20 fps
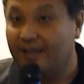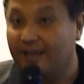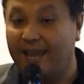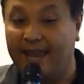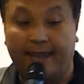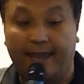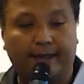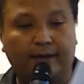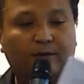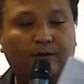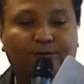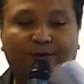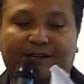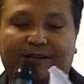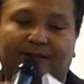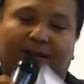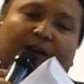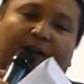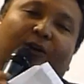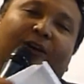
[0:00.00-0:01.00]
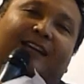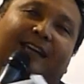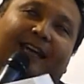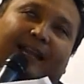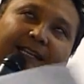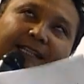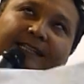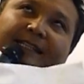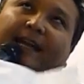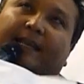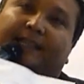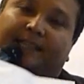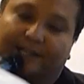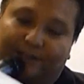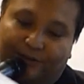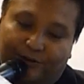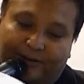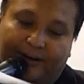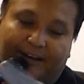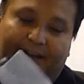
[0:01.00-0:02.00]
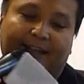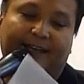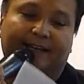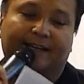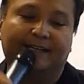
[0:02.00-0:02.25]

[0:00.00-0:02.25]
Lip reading: and I'm going to get his title correct,